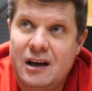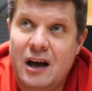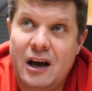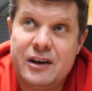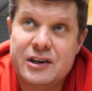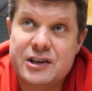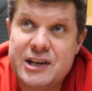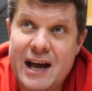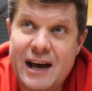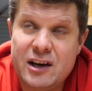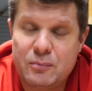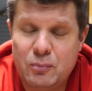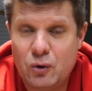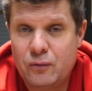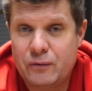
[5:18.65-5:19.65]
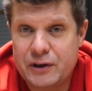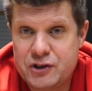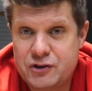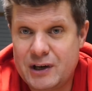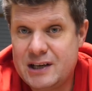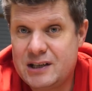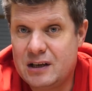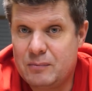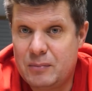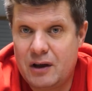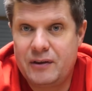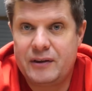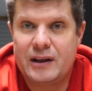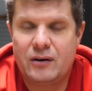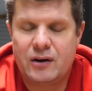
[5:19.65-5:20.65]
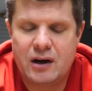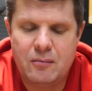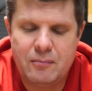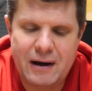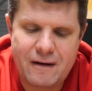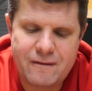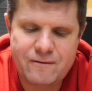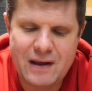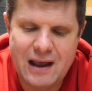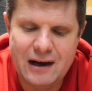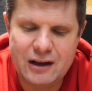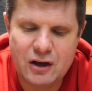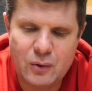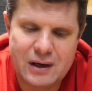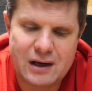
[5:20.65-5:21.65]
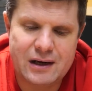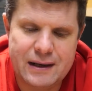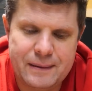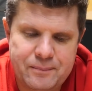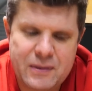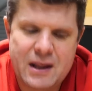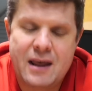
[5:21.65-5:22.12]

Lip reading: understandable, frustrating, but I think that'll come back fairly quickly.